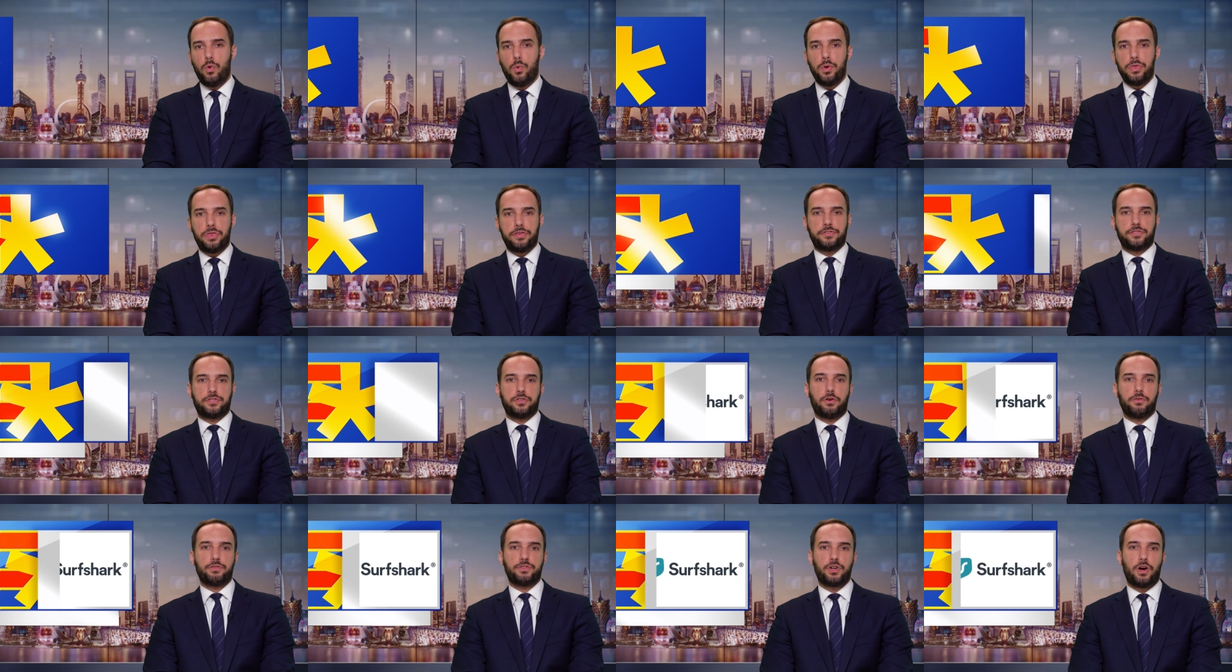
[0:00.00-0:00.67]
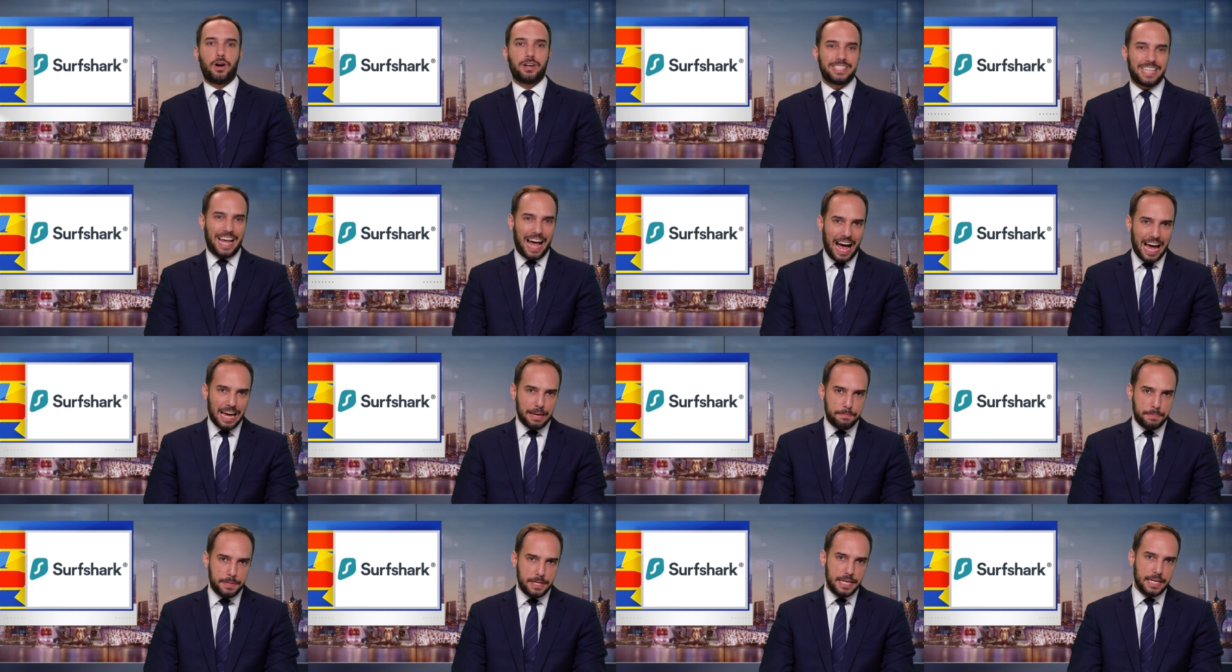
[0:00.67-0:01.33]
With Surfshark's
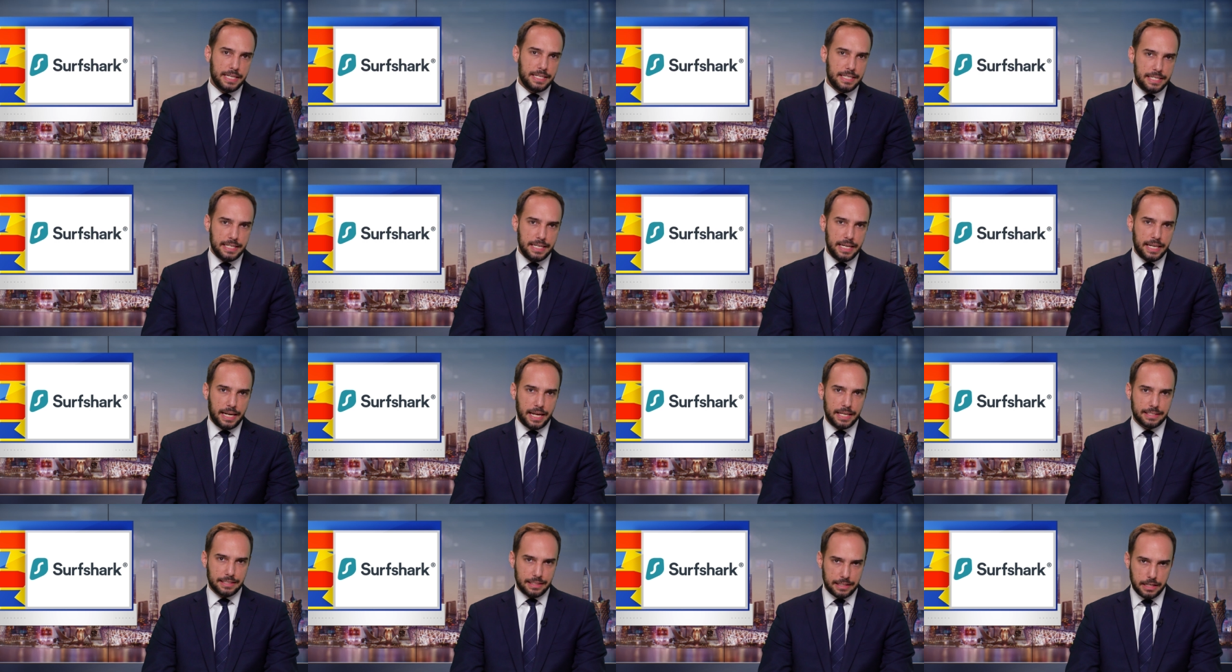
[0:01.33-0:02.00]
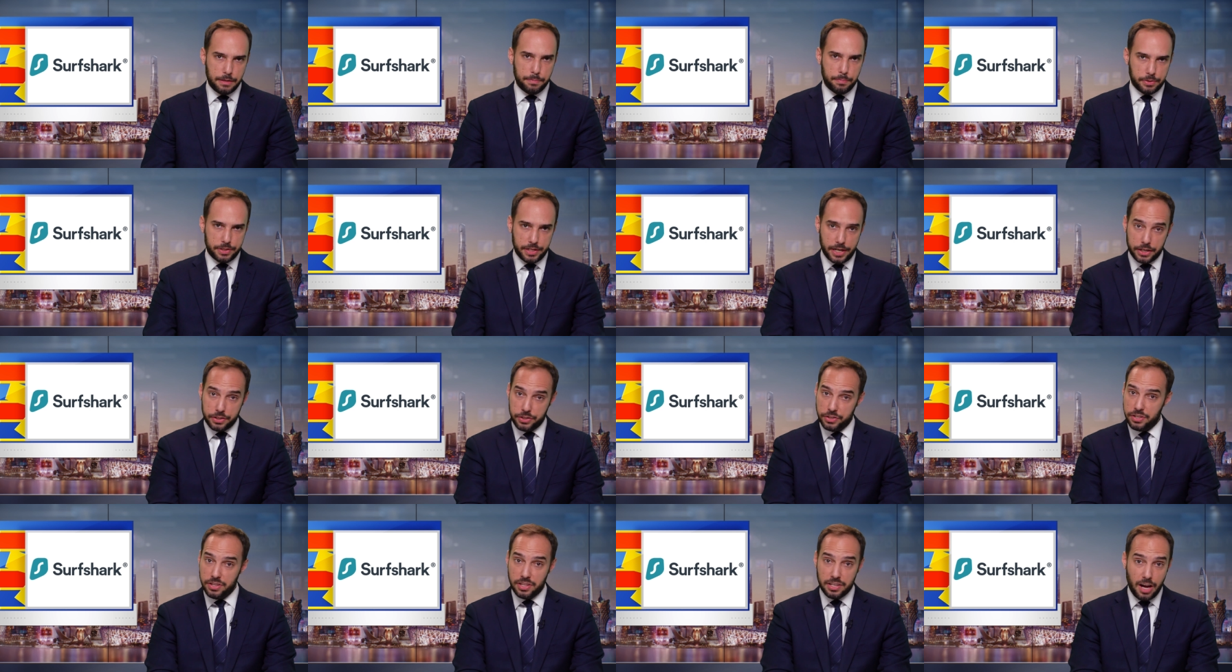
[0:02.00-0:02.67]
IP and DNS leak
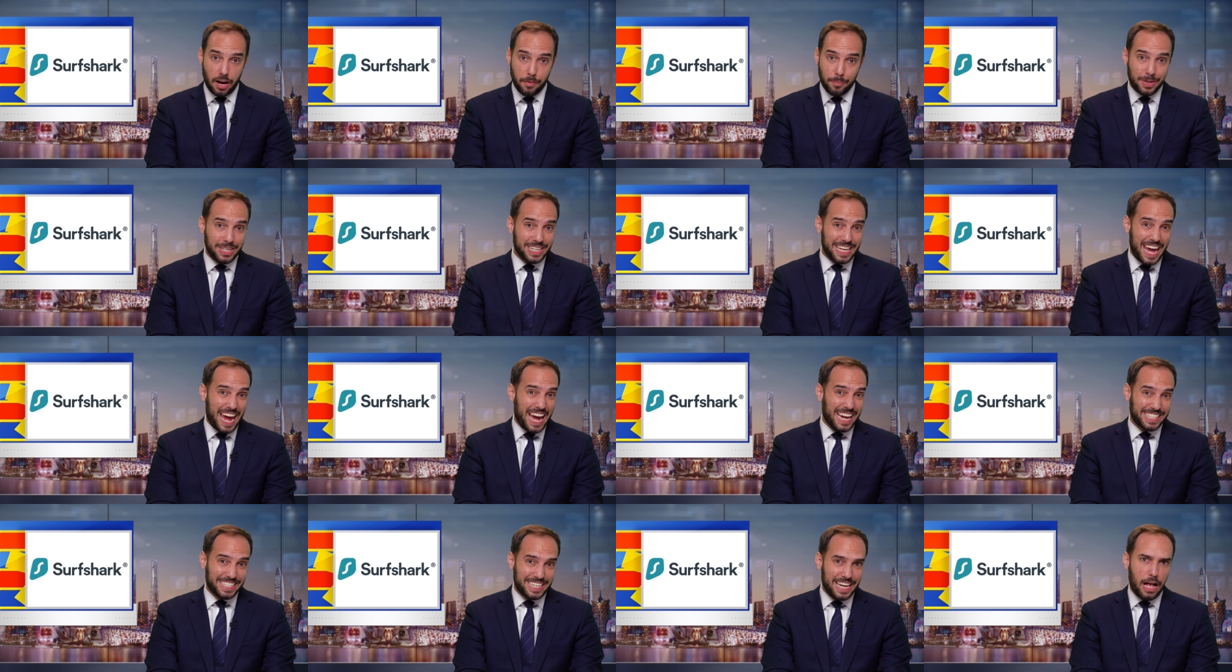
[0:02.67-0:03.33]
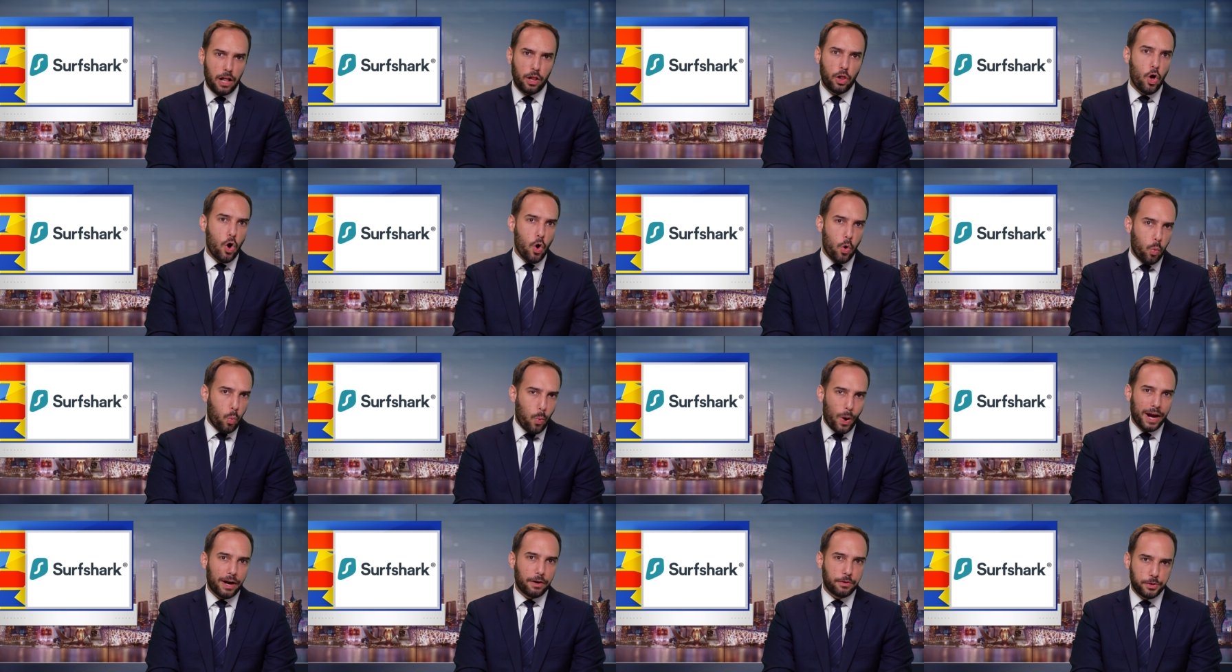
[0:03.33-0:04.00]
protection, the government can't tell
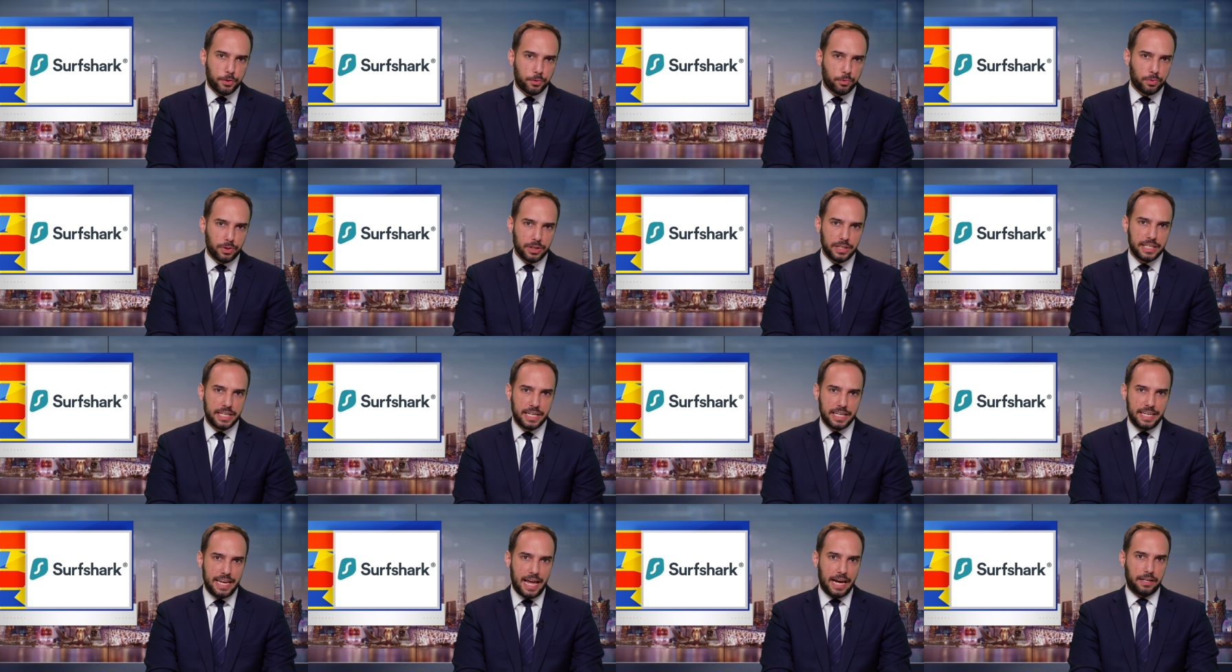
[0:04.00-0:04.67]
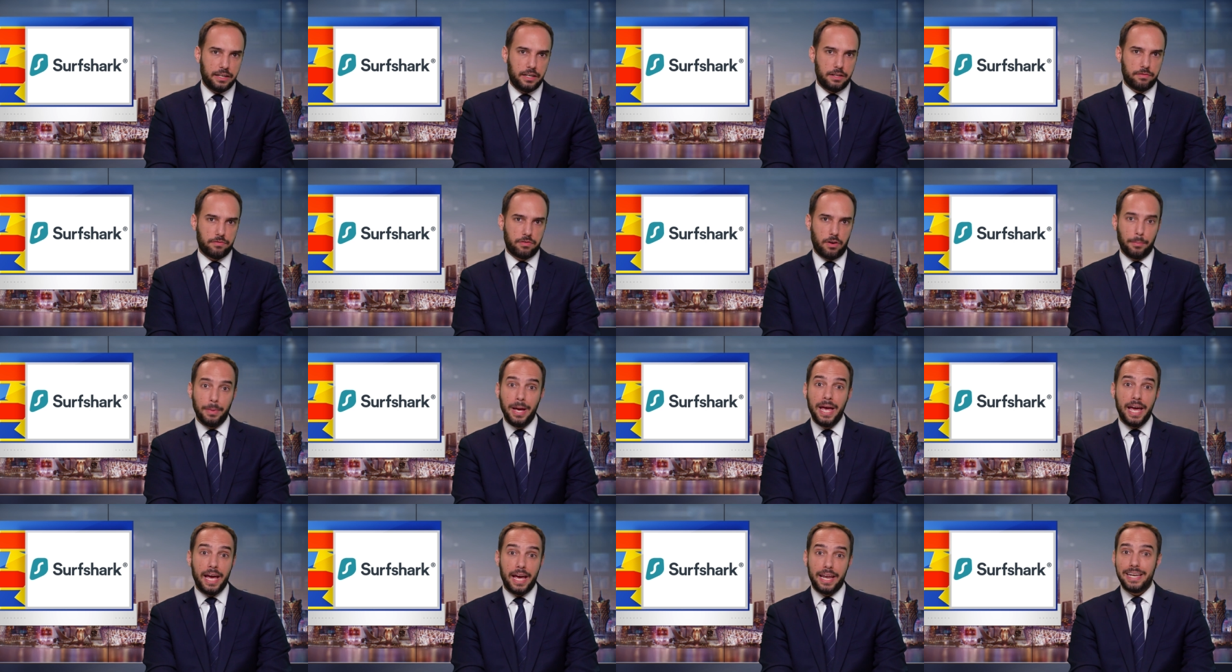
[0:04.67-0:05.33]
where you're really connecting from,
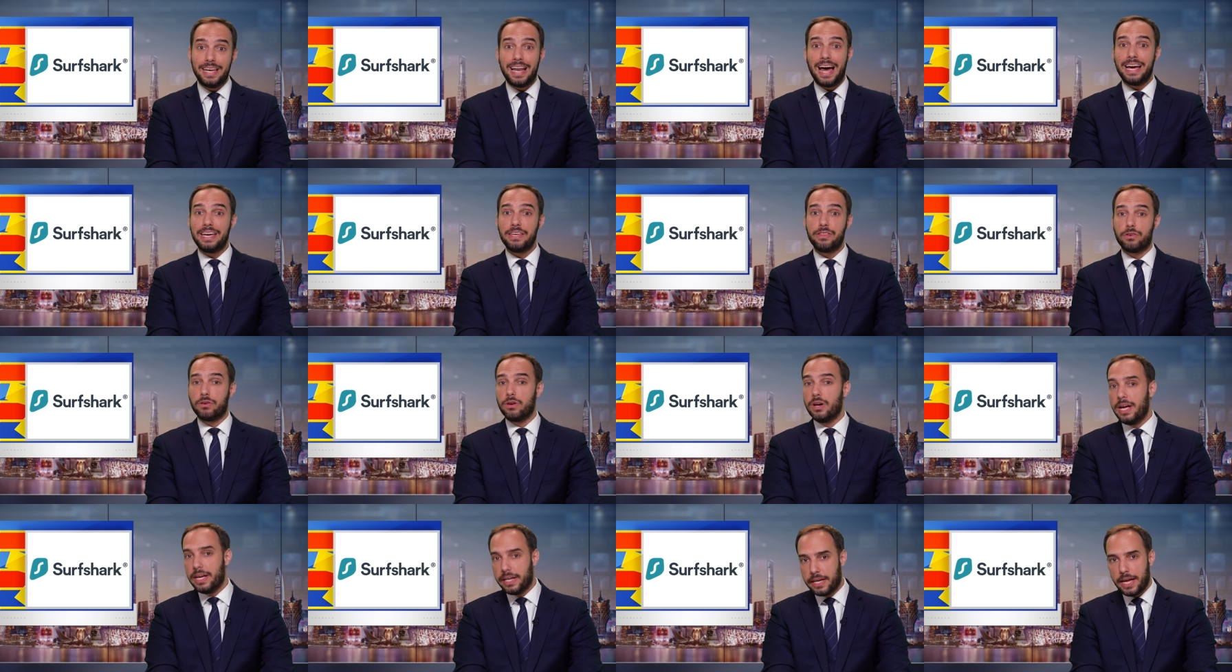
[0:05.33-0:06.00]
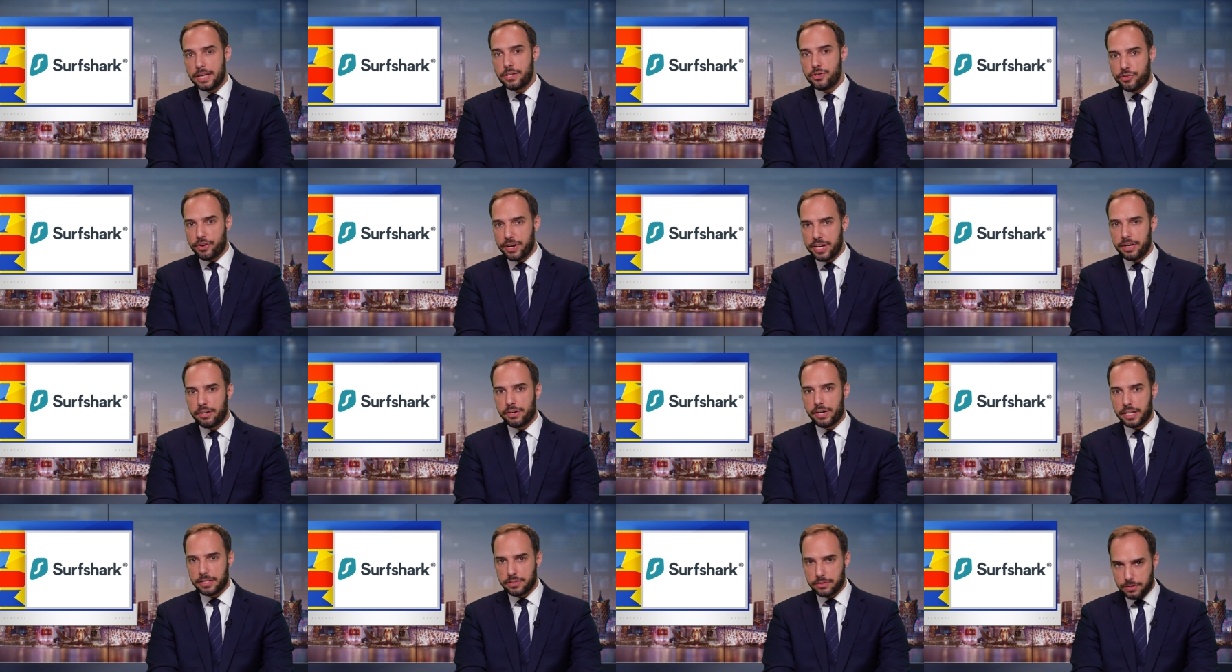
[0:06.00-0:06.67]
and neither can your
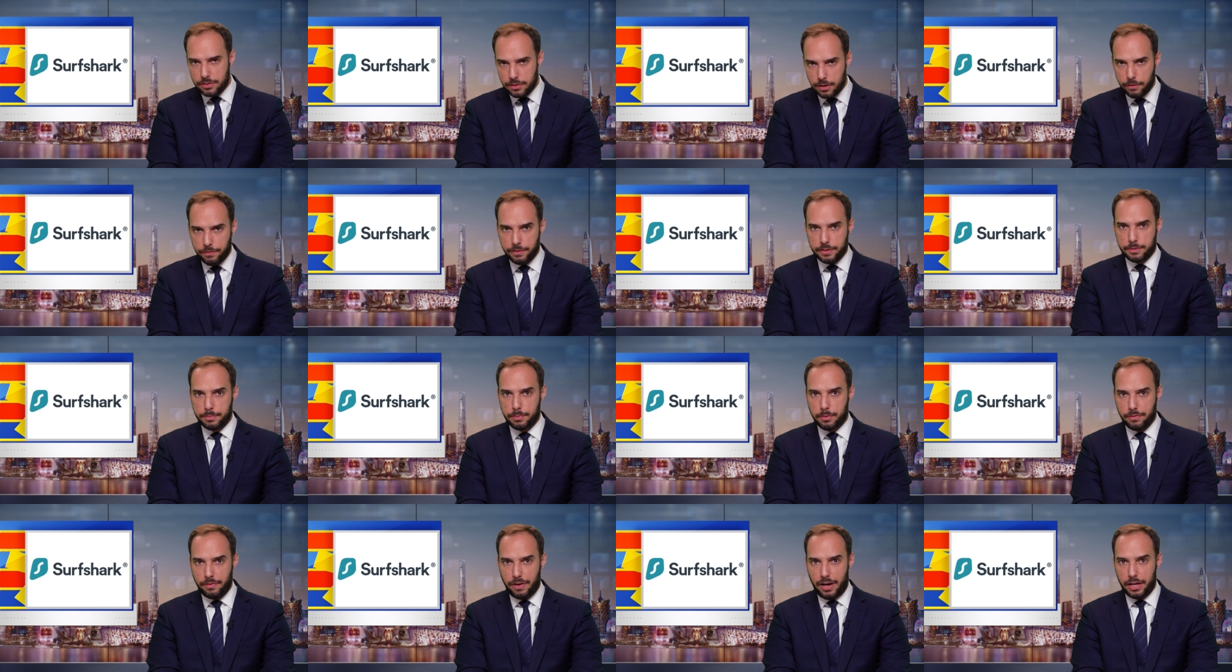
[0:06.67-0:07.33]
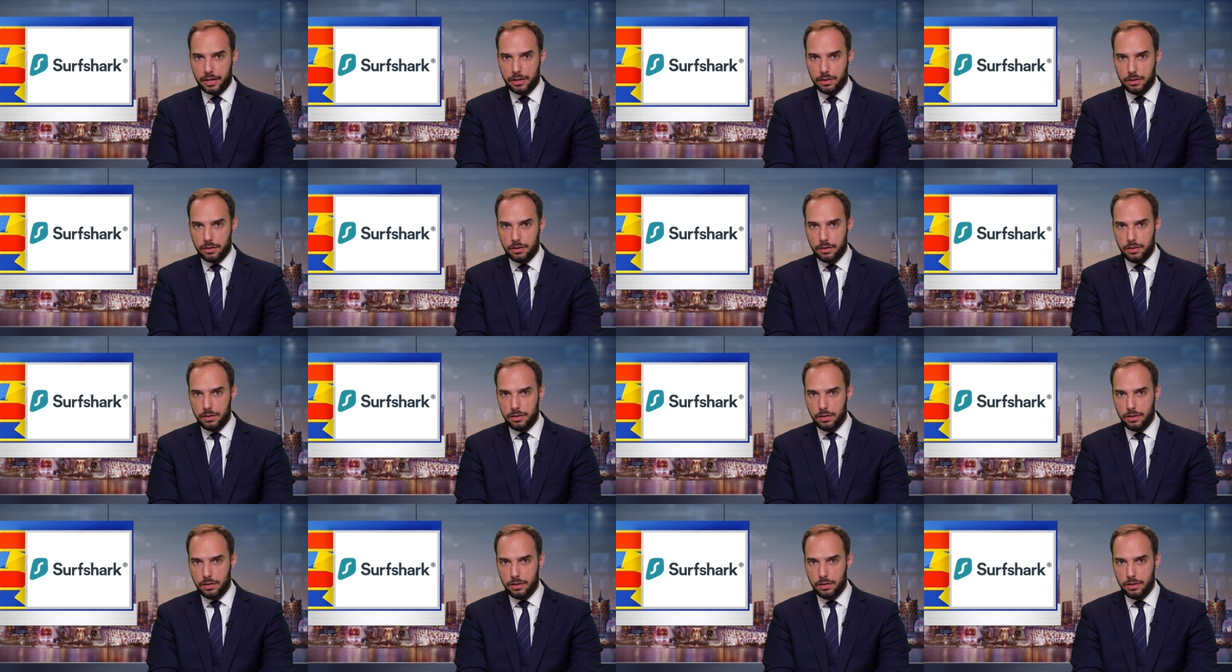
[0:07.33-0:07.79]
internet service provider.